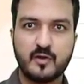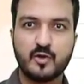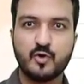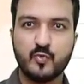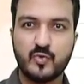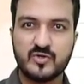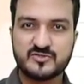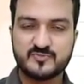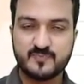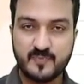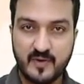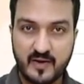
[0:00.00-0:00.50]

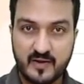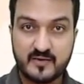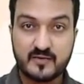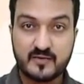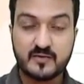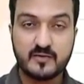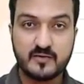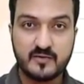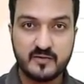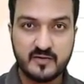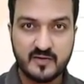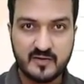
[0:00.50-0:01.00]
Which
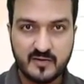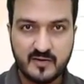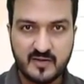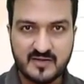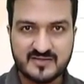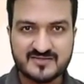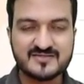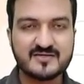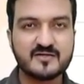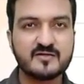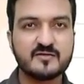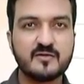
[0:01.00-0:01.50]
might
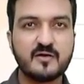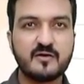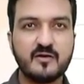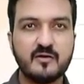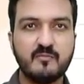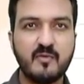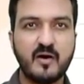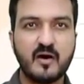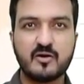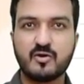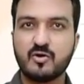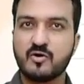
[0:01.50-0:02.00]
decrease the
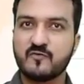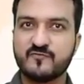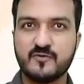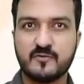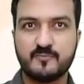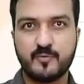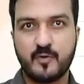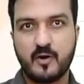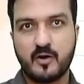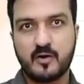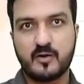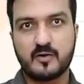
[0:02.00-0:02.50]
demand of the
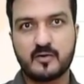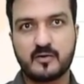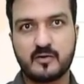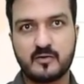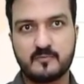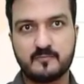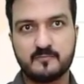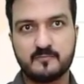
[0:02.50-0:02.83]
product.